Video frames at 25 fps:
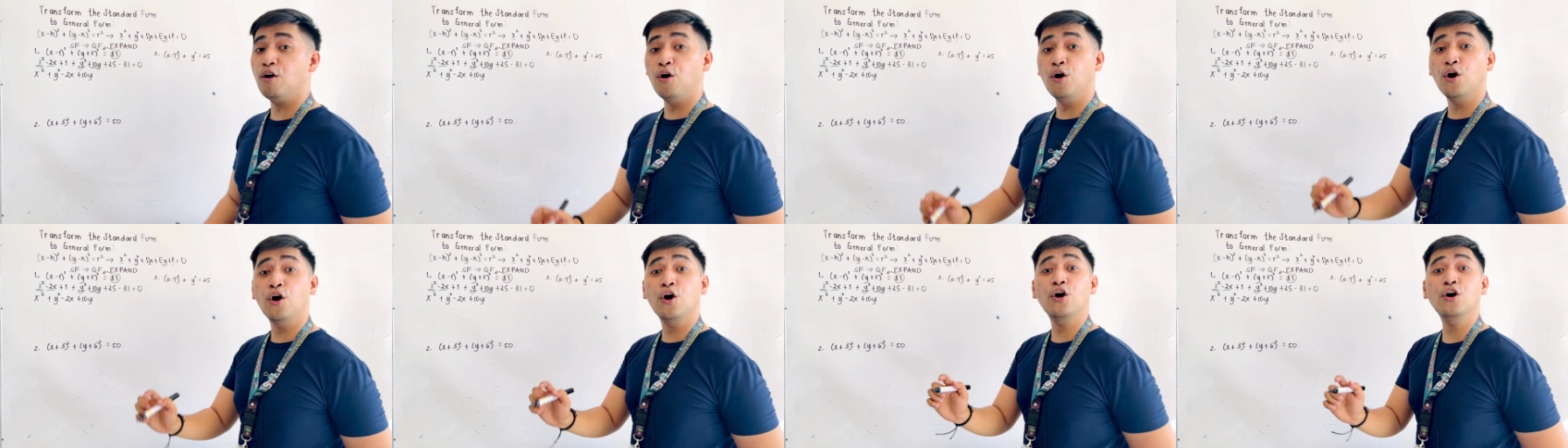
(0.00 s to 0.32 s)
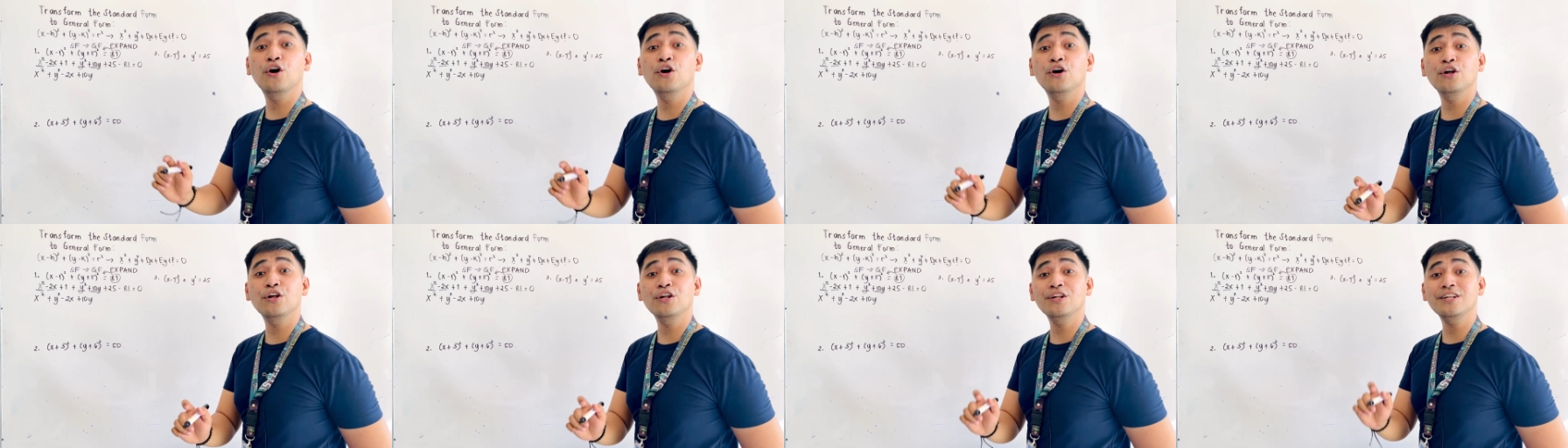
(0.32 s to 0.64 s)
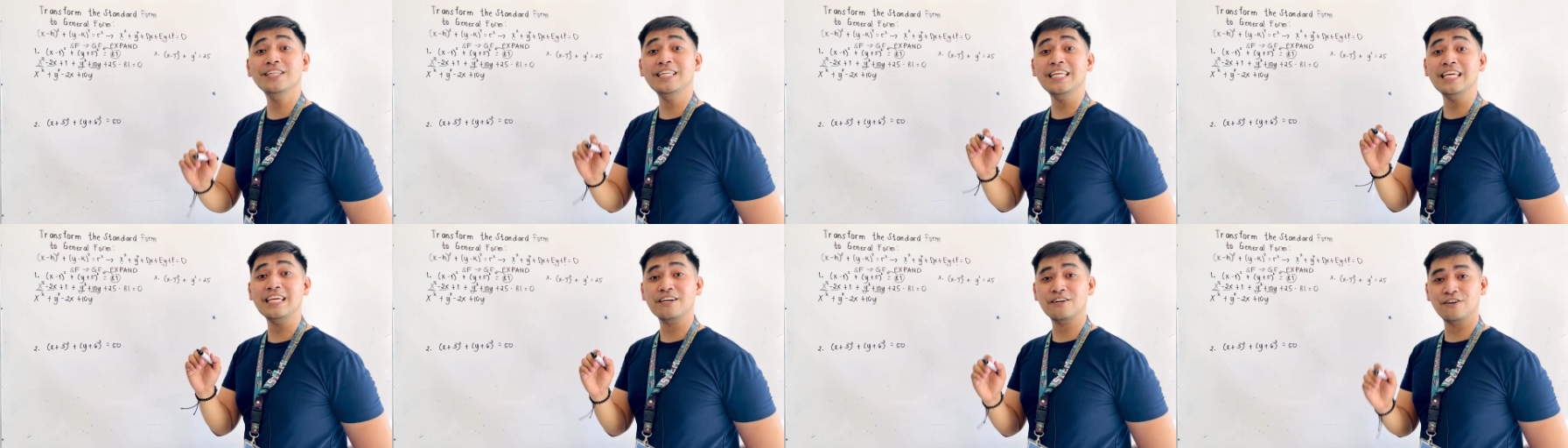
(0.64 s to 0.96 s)
all
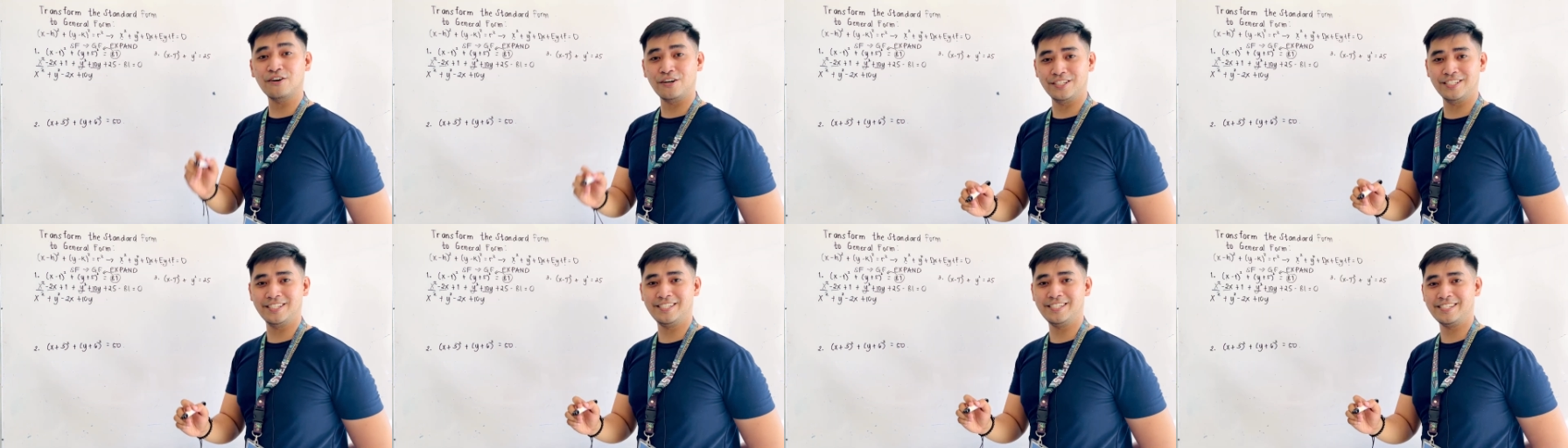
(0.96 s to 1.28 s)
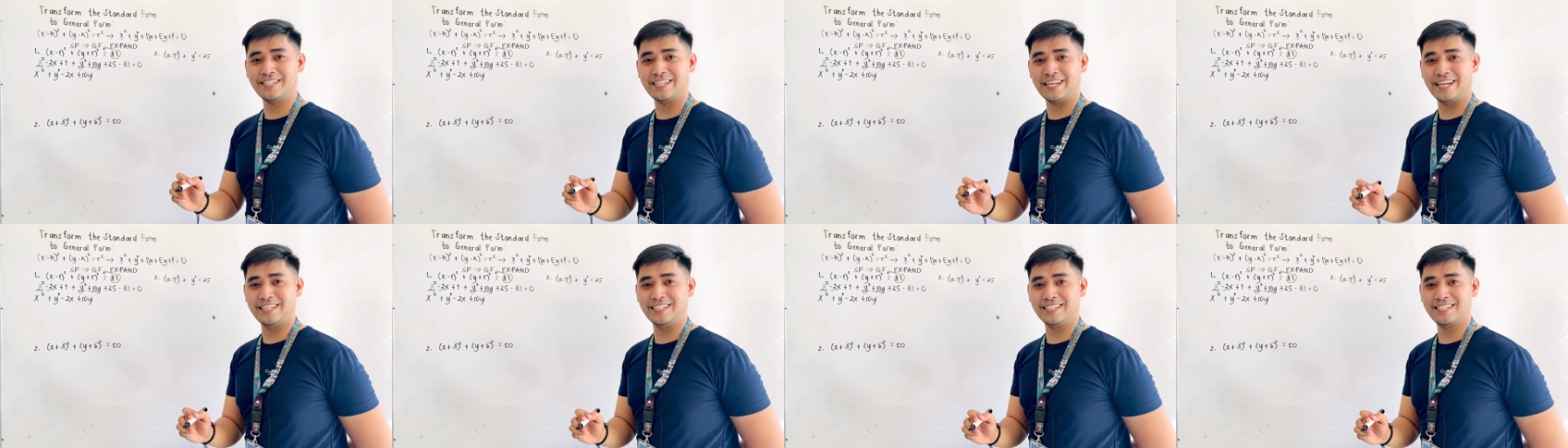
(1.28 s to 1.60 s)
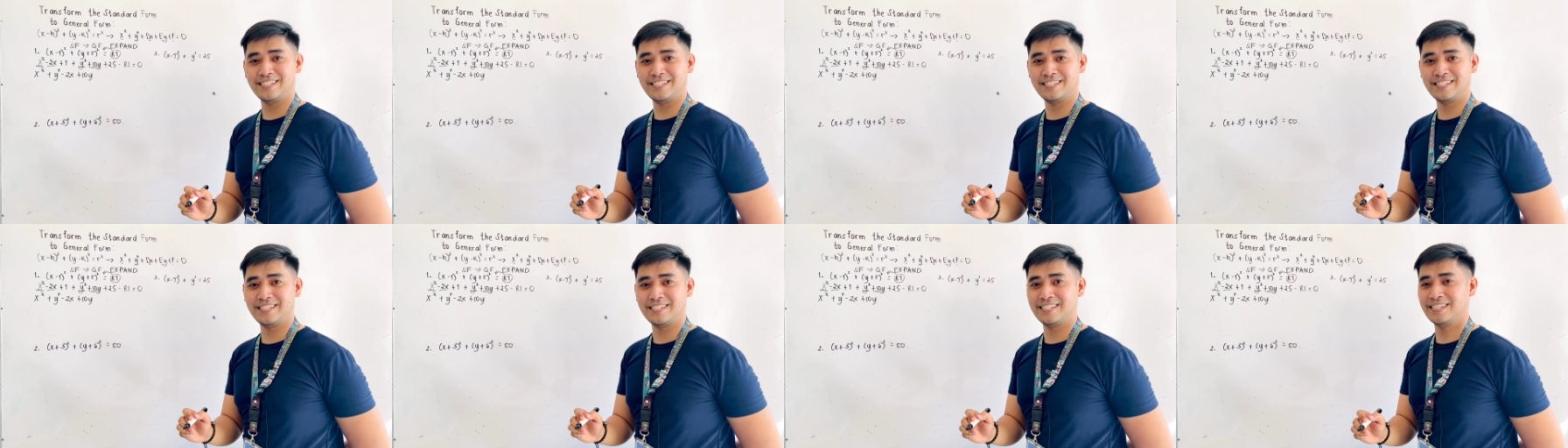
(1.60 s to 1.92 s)
the
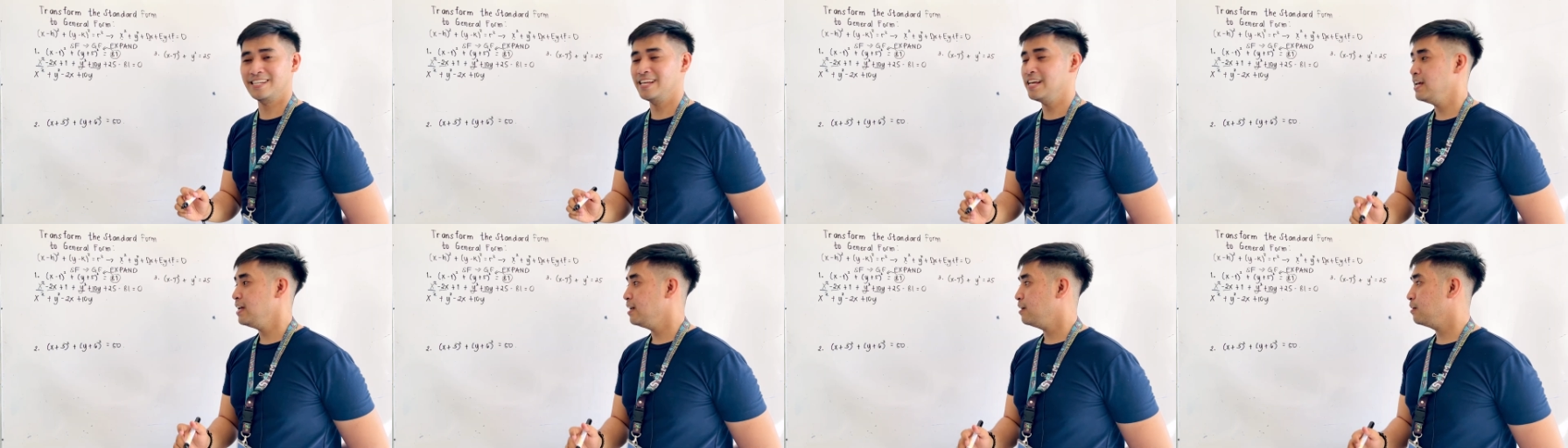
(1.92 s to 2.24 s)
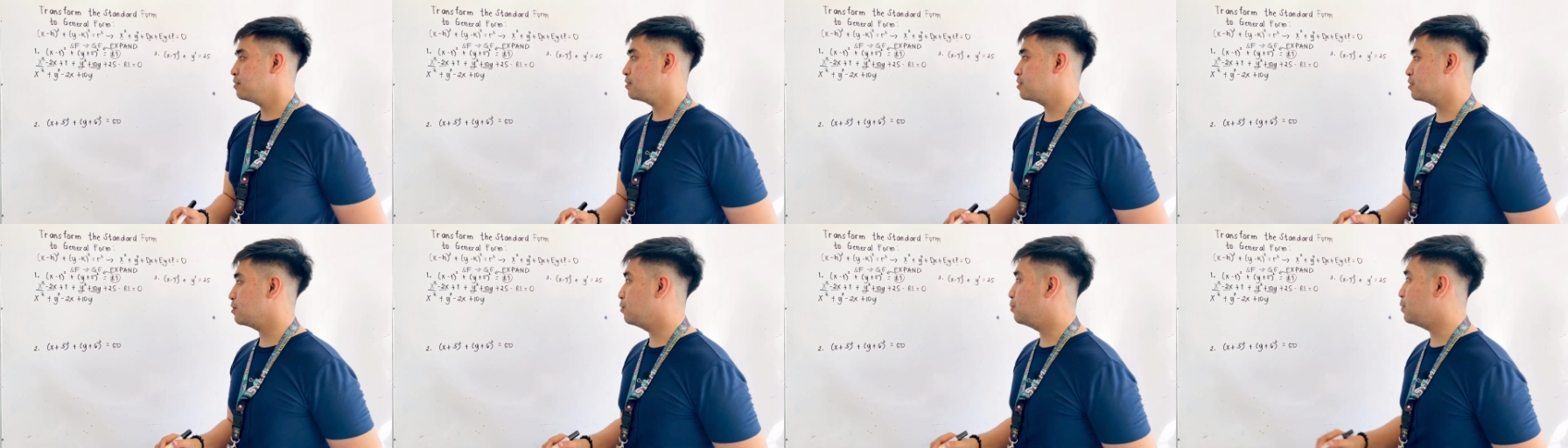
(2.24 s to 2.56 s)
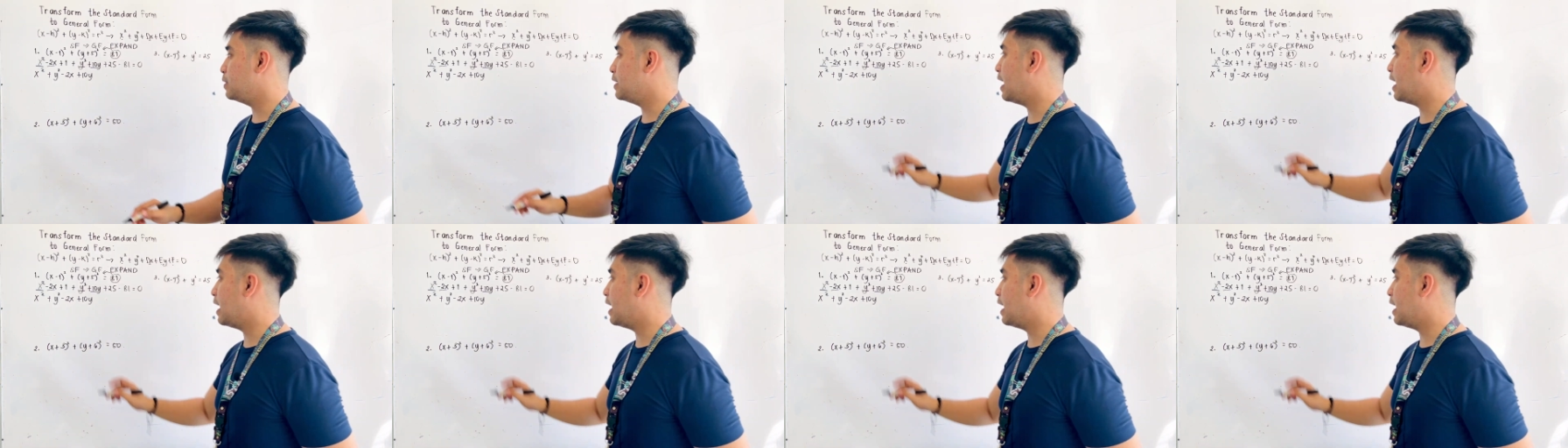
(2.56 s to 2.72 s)
constants. So we